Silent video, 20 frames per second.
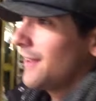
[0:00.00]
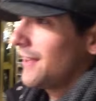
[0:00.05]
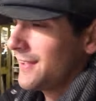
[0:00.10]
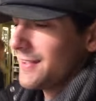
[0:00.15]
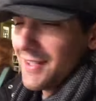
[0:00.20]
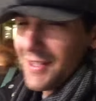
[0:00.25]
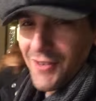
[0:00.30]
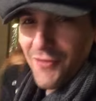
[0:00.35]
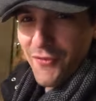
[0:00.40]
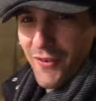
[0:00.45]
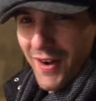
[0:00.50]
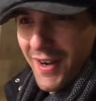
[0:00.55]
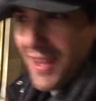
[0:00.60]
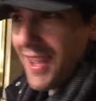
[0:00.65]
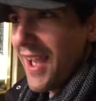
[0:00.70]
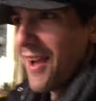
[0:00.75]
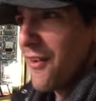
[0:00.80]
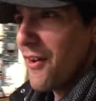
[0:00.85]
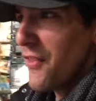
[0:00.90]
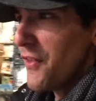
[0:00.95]
Isn't it funny
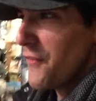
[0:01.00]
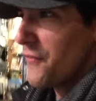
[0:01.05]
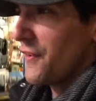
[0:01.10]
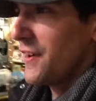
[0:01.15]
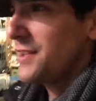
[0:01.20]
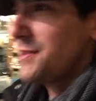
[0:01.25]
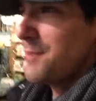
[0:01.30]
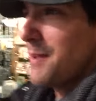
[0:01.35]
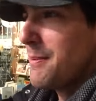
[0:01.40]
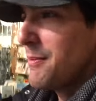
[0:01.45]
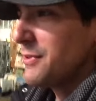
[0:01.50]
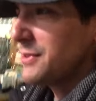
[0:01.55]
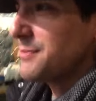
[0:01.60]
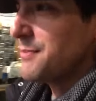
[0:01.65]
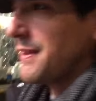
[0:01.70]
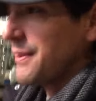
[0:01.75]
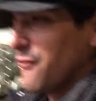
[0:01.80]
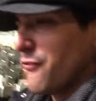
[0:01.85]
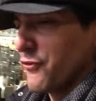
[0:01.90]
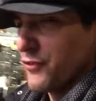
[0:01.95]
how all the French people
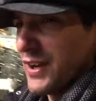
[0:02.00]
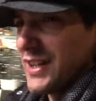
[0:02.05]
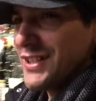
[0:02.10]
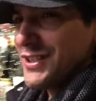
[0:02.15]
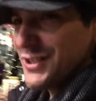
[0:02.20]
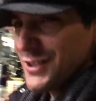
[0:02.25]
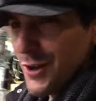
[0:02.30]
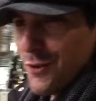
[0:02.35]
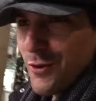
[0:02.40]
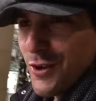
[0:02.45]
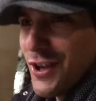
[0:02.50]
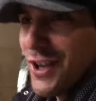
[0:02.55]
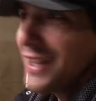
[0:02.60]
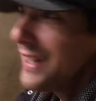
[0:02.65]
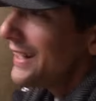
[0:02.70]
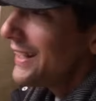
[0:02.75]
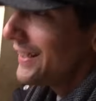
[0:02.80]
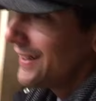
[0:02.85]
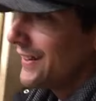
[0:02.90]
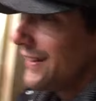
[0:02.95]
speak French so
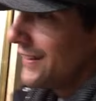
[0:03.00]
good?